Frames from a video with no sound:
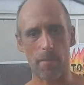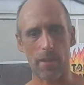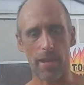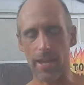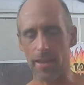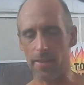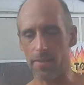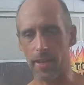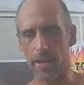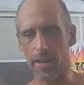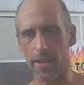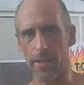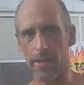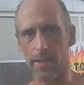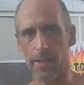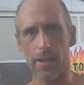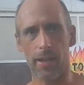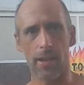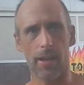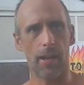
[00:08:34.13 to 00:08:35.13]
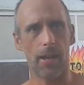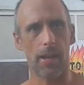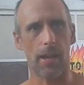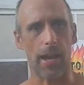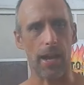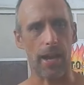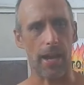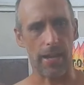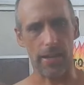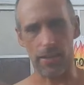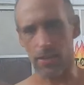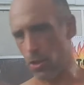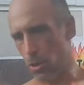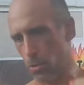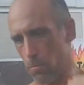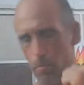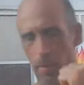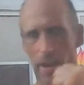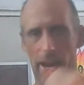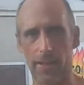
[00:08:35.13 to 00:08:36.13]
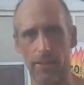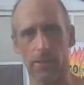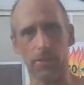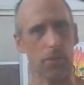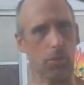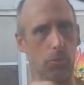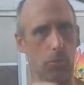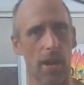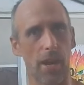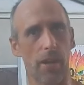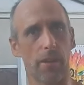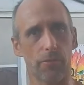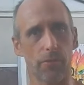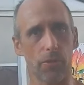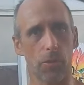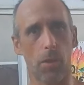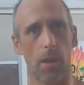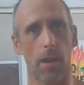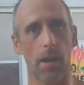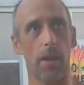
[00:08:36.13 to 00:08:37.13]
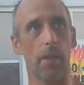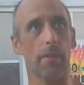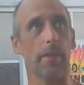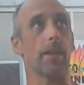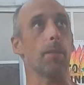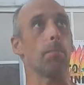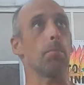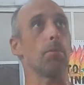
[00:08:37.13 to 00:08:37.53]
and then I, you know, paddled it around for a while, then I